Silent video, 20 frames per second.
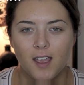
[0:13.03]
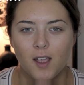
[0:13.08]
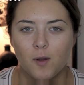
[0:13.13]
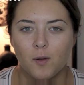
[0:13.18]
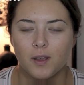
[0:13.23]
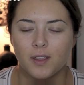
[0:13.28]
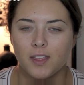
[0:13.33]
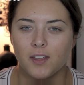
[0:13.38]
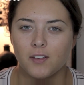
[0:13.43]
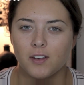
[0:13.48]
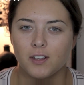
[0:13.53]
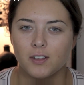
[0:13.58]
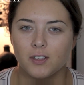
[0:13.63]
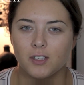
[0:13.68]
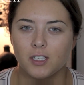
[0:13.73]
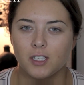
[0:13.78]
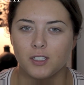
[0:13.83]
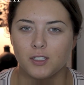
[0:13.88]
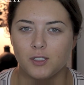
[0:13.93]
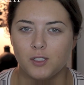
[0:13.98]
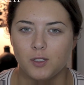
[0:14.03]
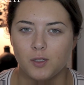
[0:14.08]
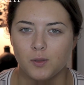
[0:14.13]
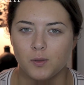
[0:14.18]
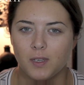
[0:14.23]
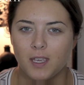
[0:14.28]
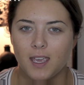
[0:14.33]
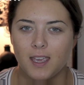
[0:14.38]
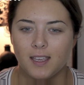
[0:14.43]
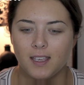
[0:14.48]
without it looking too
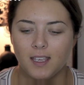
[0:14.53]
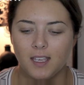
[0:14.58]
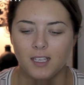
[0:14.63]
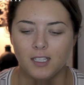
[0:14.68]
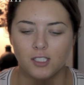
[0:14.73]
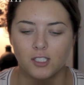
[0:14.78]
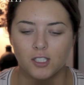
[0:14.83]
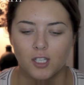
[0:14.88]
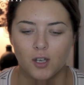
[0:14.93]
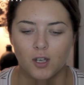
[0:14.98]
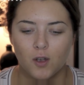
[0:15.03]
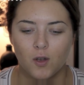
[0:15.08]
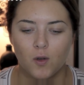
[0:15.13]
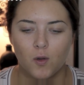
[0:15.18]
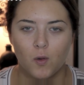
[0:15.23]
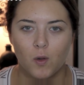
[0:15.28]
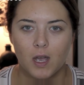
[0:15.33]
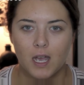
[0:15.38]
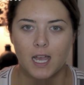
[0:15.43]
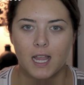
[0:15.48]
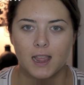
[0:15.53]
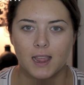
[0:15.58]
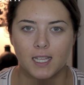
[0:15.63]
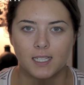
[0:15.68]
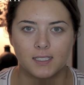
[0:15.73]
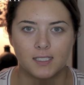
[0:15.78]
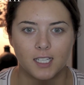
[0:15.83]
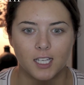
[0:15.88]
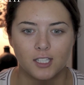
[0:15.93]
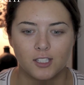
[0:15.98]
cakey, so
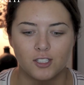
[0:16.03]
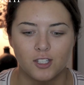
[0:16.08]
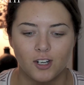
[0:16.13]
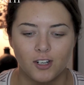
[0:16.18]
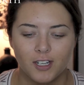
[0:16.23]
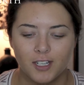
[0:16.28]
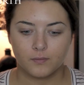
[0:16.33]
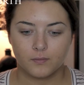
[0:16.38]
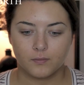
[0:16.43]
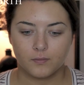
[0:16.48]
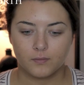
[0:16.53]
let's get started.